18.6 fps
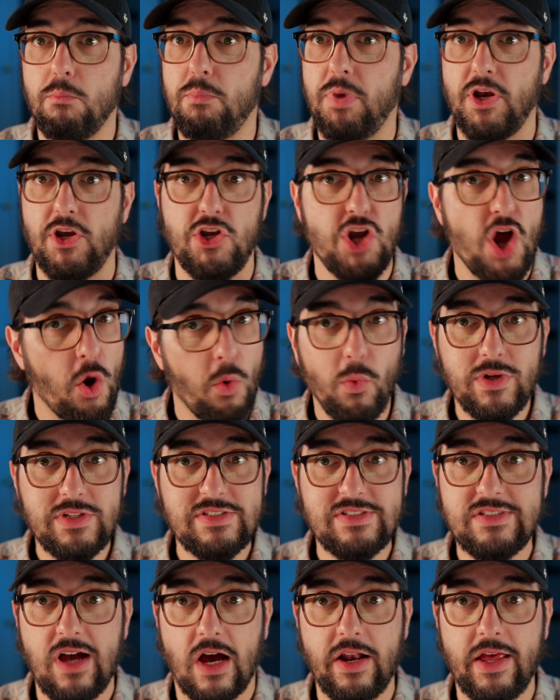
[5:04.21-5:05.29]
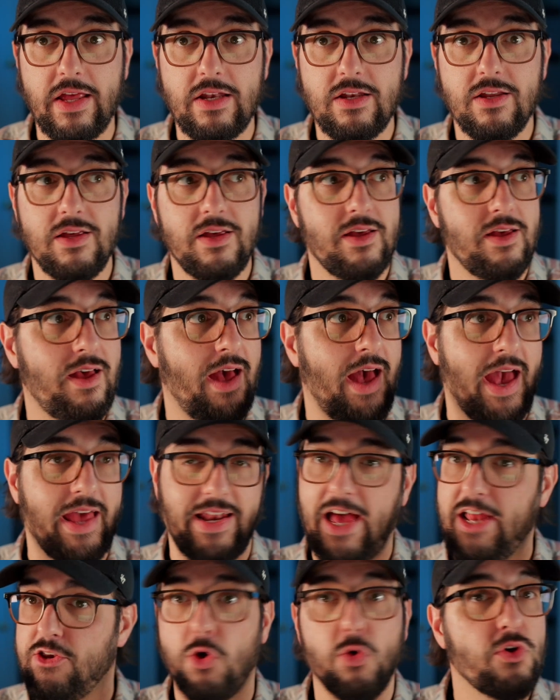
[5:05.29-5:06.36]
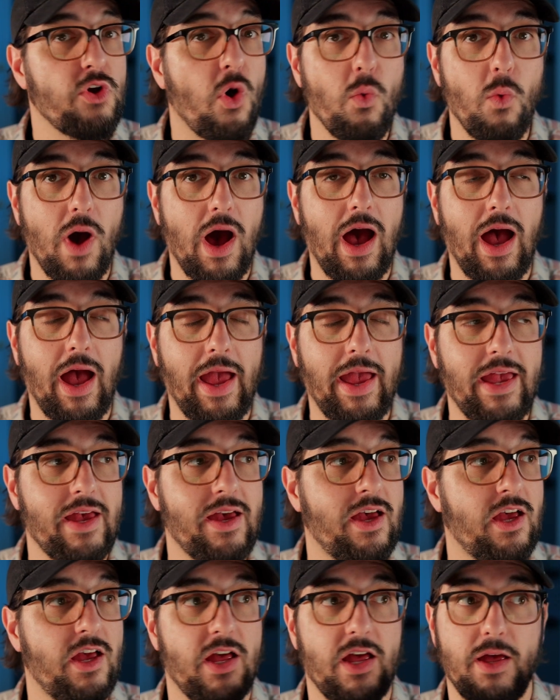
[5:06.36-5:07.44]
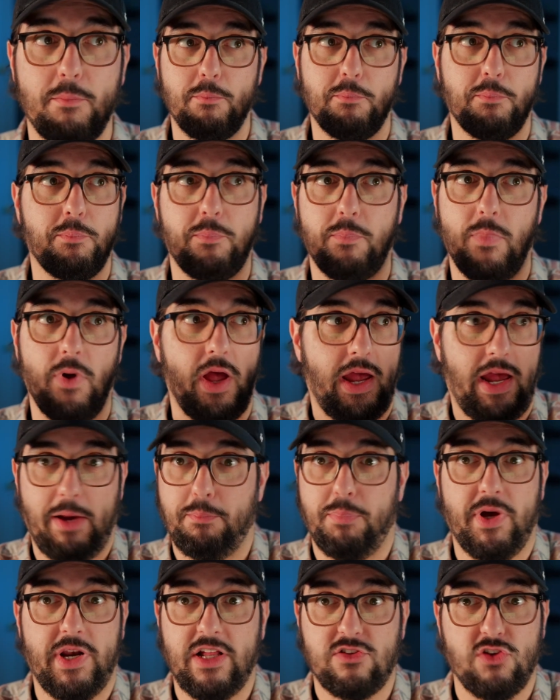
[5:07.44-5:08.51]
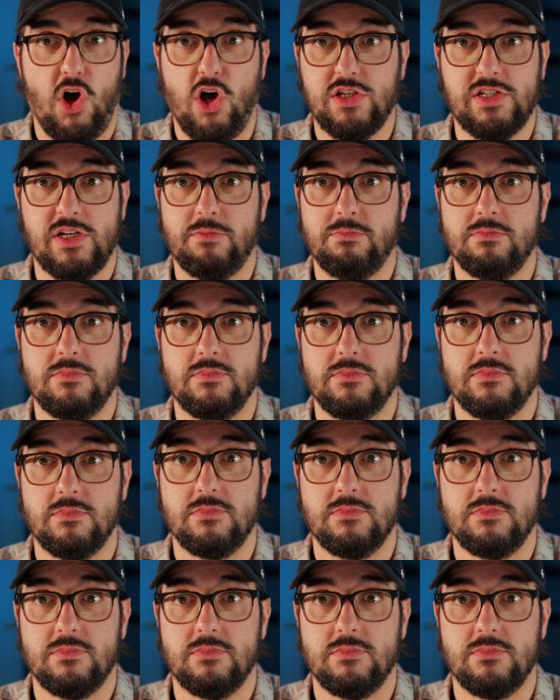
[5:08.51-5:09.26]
but no one's done it, and I don't know why, but it's awesome.